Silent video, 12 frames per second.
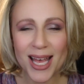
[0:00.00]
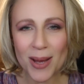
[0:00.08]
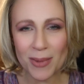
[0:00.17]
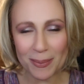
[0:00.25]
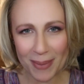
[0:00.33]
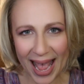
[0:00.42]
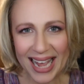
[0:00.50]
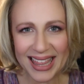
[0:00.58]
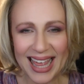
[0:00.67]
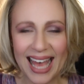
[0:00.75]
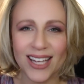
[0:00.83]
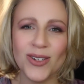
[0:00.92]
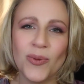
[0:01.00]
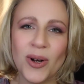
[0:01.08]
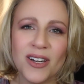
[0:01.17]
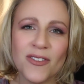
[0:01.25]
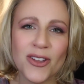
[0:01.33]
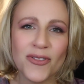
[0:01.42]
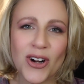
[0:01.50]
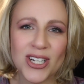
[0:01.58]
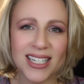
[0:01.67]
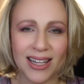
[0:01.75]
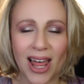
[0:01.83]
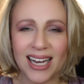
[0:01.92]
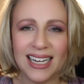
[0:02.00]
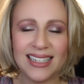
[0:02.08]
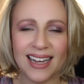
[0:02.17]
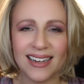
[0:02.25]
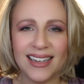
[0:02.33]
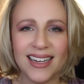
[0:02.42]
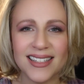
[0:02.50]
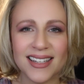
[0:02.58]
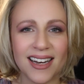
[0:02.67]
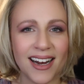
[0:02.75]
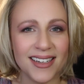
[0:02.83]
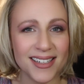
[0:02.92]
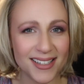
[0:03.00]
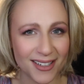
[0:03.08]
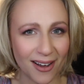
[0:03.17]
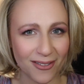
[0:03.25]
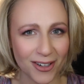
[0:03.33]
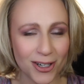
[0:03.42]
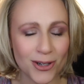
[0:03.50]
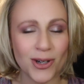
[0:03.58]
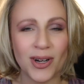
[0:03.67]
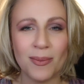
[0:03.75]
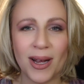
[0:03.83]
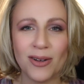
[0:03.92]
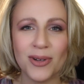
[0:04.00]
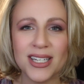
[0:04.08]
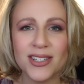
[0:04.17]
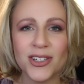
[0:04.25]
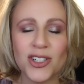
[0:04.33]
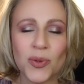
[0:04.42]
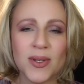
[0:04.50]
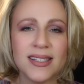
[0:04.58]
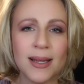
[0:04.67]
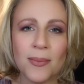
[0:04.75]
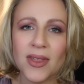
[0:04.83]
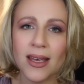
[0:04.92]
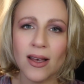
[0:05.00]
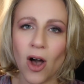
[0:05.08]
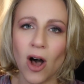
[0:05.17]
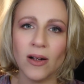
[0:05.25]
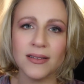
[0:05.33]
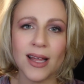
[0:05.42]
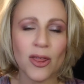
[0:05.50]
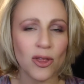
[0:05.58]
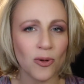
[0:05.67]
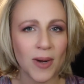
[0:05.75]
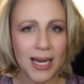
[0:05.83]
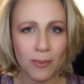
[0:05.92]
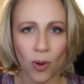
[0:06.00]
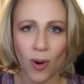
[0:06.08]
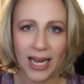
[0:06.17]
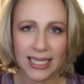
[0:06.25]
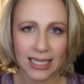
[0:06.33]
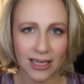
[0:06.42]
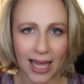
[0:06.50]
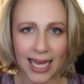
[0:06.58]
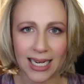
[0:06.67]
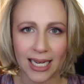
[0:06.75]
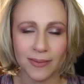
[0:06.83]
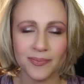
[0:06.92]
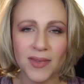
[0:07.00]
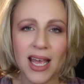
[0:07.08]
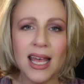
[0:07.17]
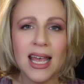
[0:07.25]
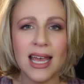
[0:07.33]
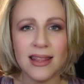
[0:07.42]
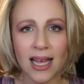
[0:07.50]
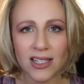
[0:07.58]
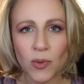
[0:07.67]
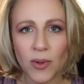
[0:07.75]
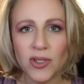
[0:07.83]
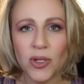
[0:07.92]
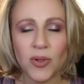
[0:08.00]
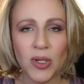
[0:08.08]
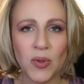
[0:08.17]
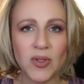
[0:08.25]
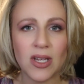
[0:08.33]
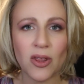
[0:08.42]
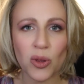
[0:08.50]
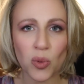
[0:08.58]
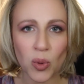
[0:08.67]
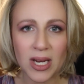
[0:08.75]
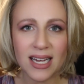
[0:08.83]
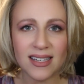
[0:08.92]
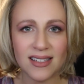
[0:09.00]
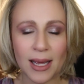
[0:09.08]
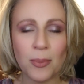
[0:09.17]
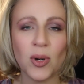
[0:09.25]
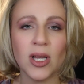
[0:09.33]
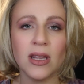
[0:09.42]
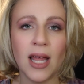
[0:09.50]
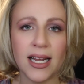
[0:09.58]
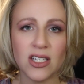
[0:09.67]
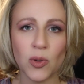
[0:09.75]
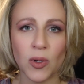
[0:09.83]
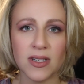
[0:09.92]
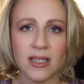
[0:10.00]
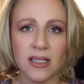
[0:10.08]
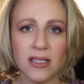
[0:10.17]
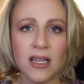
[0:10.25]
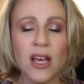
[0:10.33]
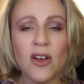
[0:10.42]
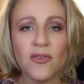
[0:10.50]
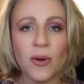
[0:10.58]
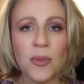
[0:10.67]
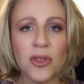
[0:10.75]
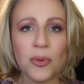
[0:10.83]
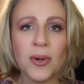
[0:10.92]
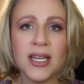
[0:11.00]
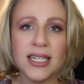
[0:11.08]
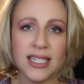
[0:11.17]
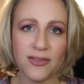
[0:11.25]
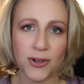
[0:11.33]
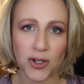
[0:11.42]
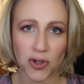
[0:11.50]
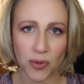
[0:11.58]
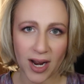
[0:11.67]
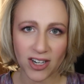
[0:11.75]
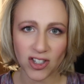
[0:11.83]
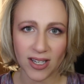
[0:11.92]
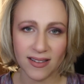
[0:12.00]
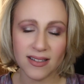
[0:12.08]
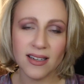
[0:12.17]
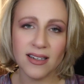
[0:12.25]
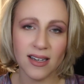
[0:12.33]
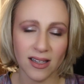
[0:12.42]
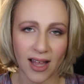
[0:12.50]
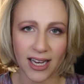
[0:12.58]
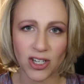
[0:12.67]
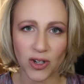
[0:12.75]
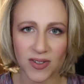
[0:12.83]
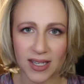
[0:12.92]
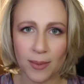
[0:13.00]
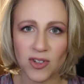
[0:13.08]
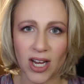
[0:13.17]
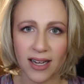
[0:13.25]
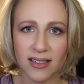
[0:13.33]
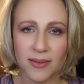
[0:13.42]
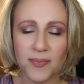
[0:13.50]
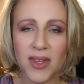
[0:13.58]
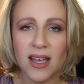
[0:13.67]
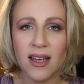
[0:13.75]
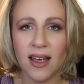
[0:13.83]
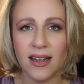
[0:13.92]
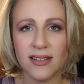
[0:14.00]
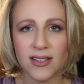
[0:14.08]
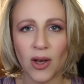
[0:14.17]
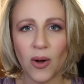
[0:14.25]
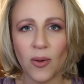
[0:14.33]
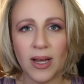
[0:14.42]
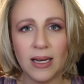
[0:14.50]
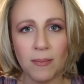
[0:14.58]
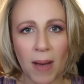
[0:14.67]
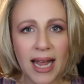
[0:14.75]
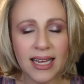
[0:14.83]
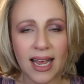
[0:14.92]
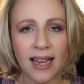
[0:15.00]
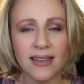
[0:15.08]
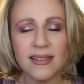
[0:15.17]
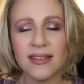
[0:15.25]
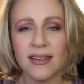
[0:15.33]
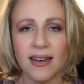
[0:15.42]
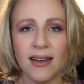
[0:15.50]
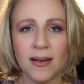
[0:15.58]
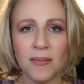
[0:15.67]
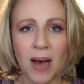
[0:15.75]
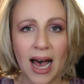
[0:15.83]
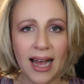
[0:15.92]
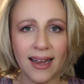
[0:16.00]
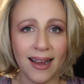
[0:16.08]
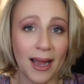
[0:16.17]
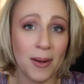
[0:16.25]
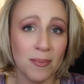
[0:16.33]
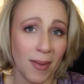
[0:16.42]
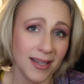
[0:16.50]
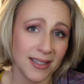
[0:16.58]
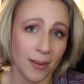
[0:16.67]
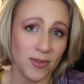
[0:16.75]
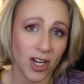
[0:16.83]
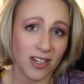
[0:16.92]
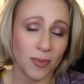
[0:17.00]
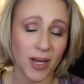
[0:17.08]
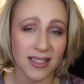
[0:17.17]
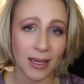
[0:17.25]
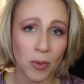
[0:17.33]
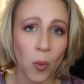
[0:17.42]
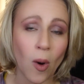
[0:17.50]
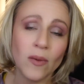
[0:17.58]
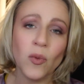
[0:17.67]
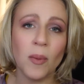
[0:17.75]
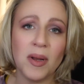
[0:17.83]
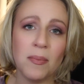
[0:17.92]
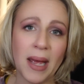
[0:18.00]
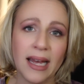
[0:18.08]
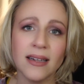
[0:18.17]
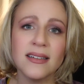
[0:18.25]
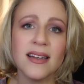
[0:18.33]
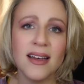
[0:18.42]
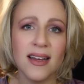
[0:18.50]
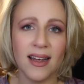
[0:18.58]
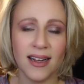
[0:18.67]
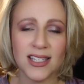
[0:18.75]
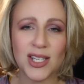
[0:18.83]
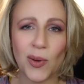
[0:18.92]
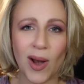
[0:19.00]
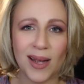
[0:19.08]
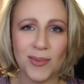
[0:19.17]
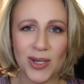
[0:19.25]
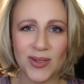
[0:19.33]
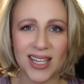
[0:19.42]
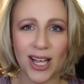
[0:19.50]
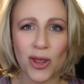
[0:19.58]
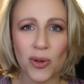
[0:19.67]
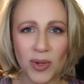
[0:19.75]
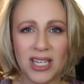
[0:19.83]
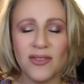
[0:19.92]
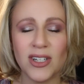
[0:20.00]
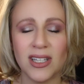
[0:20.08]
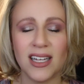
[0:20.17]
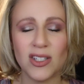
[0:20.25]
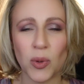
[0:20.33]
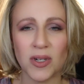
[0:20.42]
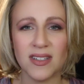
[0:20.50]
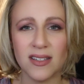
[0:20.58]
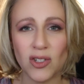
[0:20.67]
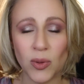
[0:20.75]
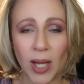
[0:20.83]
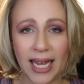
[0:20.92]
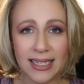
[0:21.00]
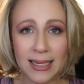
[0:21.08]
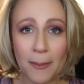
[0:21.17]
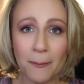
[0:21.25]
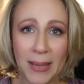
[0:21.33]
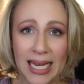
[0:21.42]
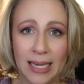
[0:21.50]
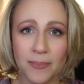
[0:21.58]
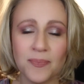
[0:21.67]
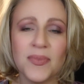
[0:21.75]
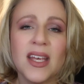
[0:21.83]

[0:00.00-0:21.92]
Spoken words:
But back then, one of the first lighting techniques that I discovered during my research was something called three-point lighting. And that's when you use three separate light sources from three different directions to light your subject. And so in my case, I am my subject because I'm a one-woman band, and so I'm using three different light sources to light me.